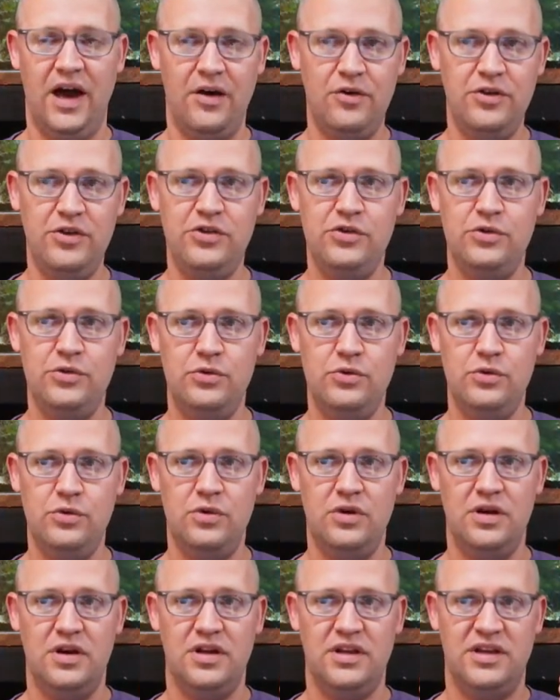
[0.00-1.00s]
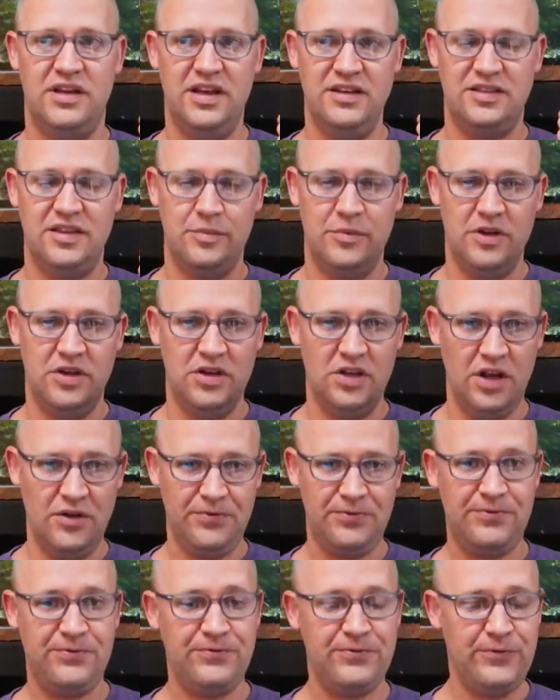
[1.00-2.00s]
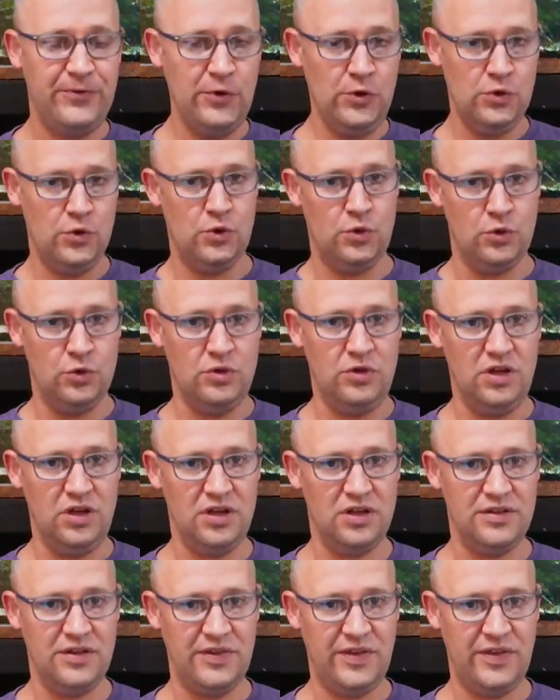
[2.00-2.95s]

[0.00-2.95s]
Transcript: how do you get them enough food